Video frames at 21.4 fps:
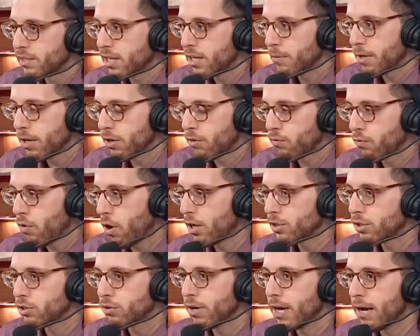is going to be
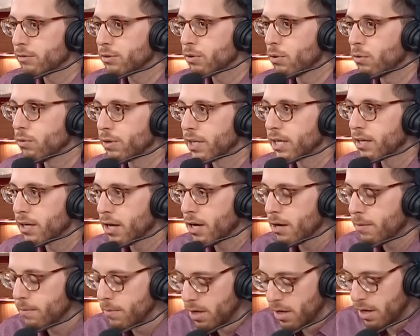across your household
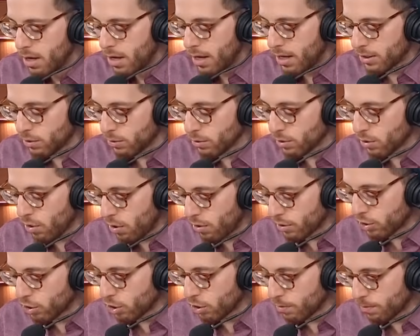income. And so as
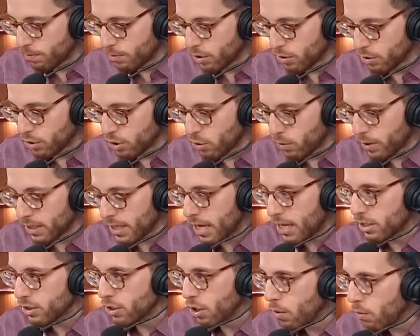long as you're doing
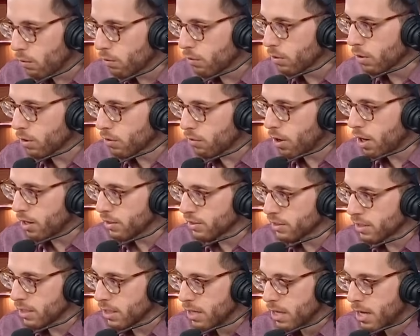that total
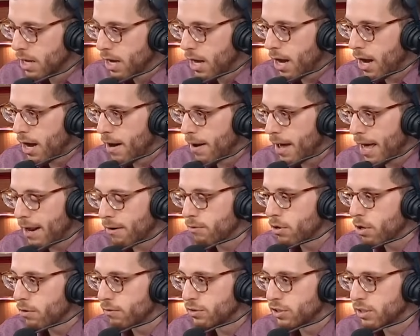across it, I
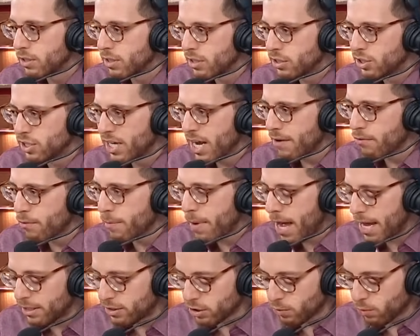don't know if does she have a
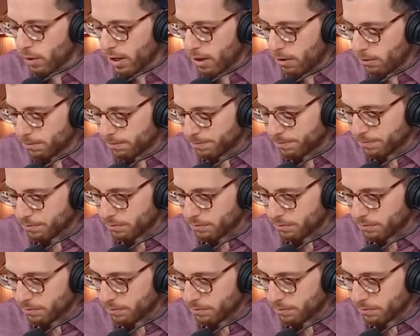match as well?